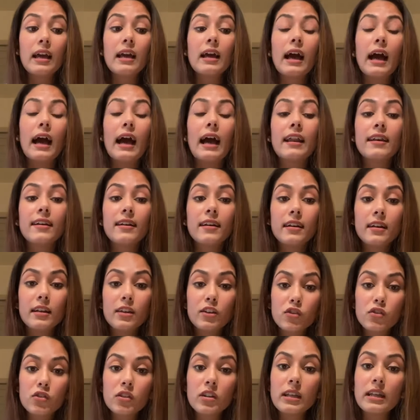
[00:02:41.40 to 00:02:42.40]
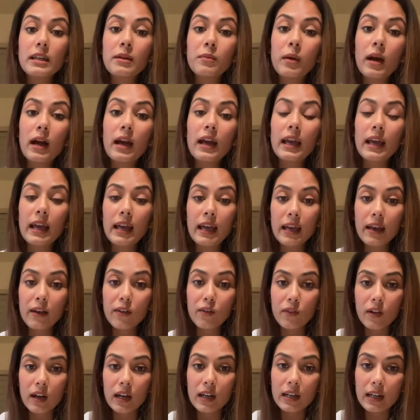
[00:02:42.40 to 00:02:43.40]
and literally my hair
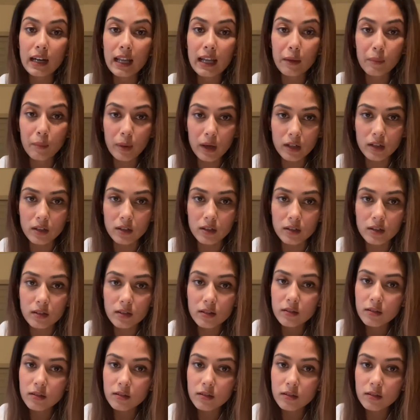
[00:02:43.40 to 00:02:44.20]
felt like butter.